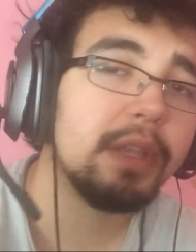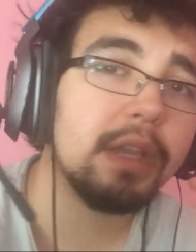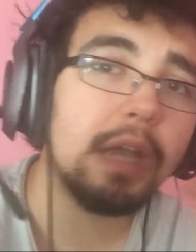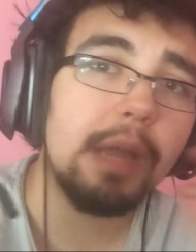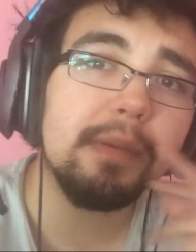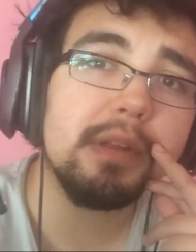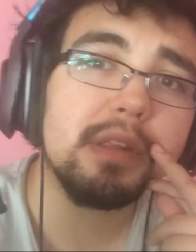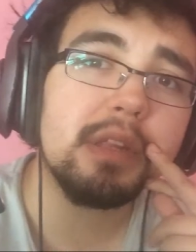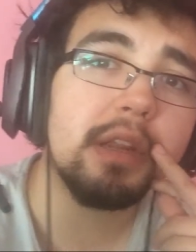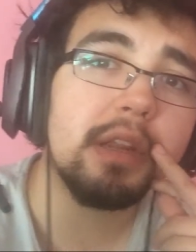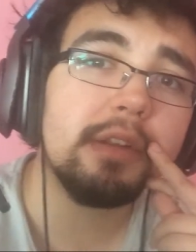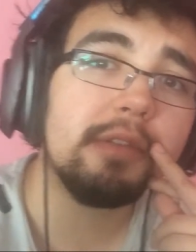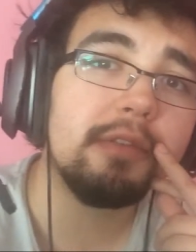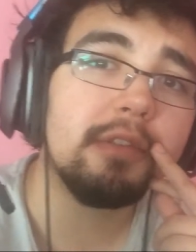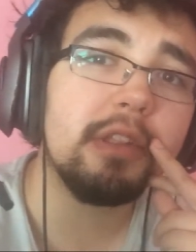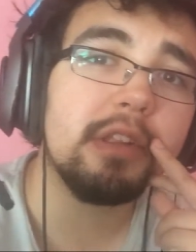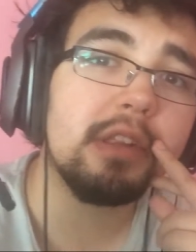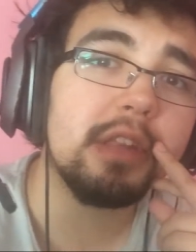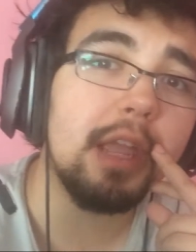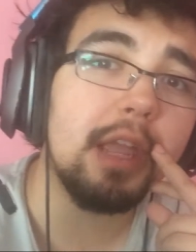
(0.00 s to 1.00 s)
I'm excited for
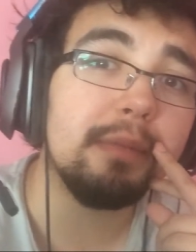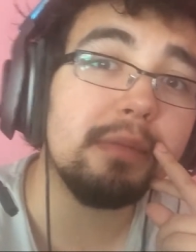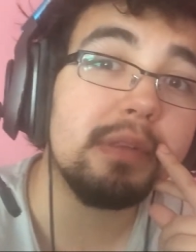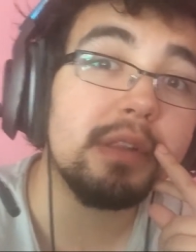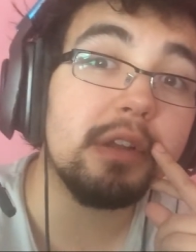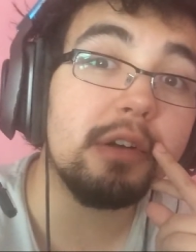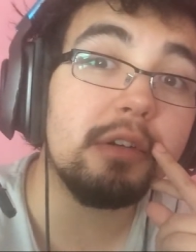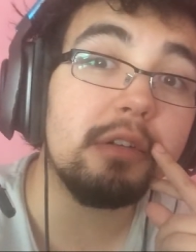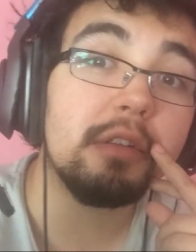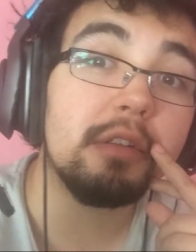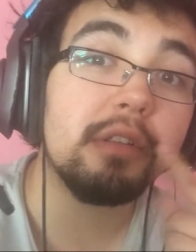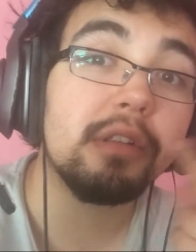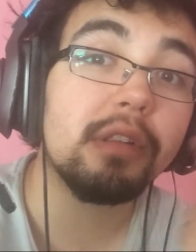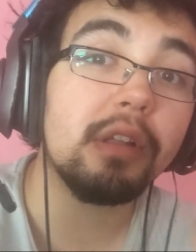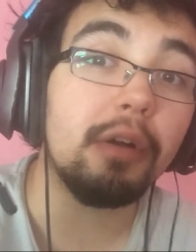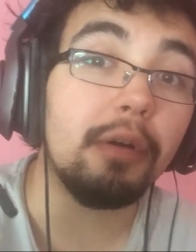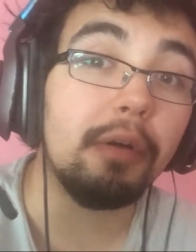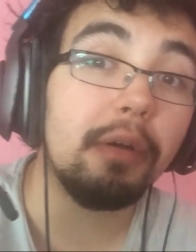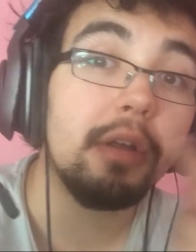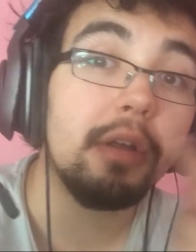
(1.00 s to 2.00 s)
this game still.
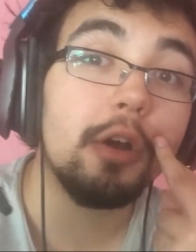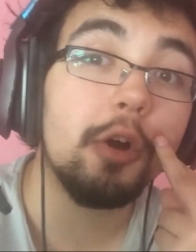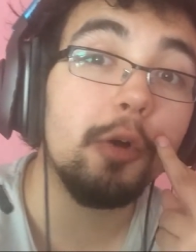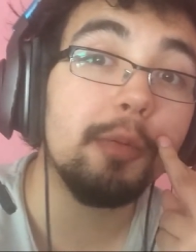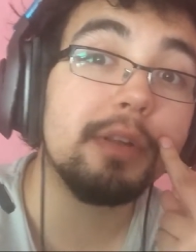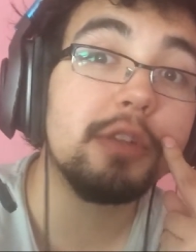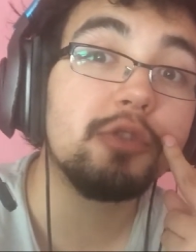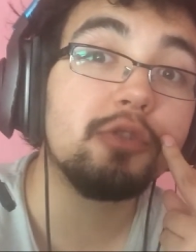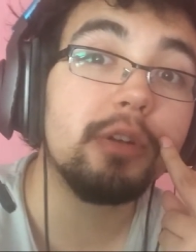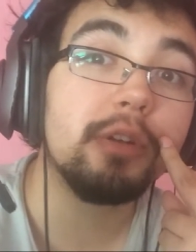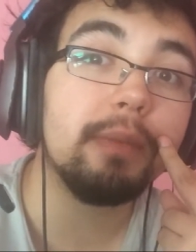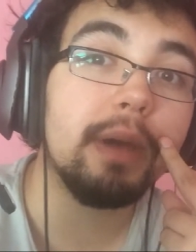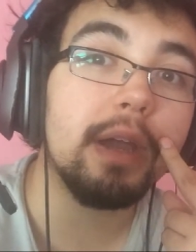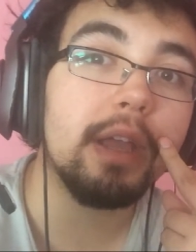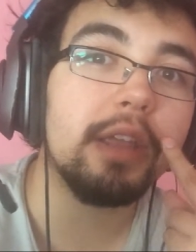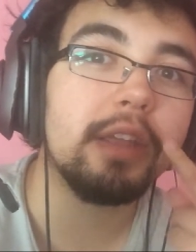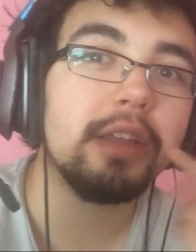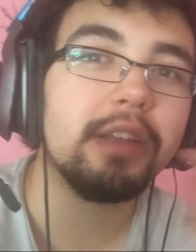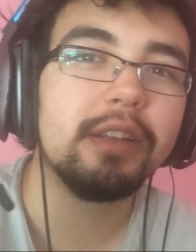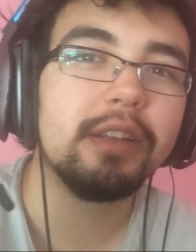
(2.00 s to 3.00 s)
So hope you enjoyed my